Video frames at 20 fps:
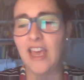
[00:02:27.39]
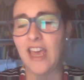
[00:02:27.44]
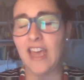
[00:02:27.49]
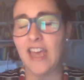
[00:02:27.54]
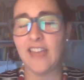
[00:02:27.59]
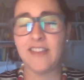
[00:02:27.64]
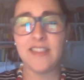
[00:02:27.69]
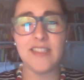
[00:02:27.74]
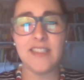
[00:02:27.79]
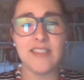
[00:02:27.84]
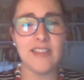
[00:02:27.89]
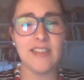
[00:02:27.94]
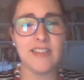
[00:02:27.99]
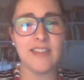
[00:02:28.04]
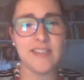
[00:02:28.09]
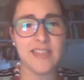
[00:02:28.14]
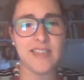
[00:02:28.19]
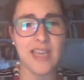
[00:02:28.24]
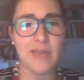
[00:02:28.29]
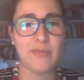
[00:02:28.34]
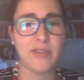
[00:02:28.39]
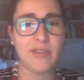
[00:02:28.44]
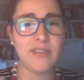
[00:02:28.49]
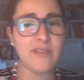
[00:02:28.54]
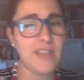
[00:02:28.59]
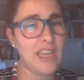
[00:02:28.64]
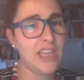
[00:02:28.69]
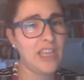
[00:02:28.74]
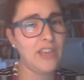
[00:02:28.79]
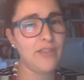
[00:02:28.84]
And Simon,
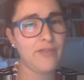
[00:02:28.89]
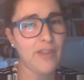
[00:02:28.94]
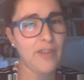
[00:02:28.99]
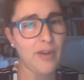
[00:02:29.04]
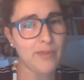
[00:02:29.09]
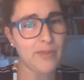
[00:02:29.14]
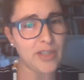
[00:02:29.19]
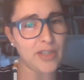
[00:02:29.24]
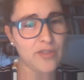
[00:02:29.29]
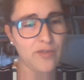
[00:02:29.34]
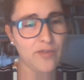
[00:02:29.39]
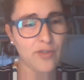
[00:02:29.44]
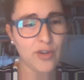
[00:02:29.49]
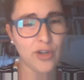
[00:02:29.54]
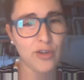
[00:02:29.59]
thank you very much for